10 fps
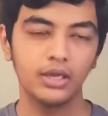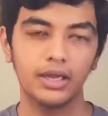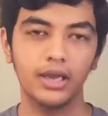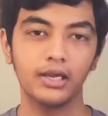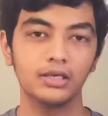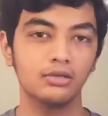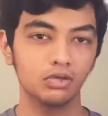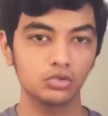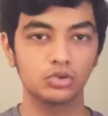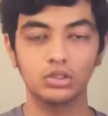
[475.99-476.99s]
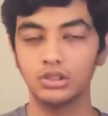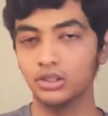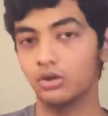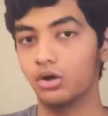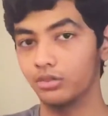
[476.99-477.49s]
And eventually
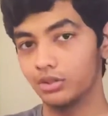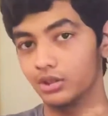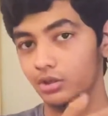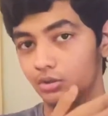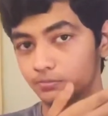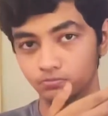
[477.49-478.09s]
on the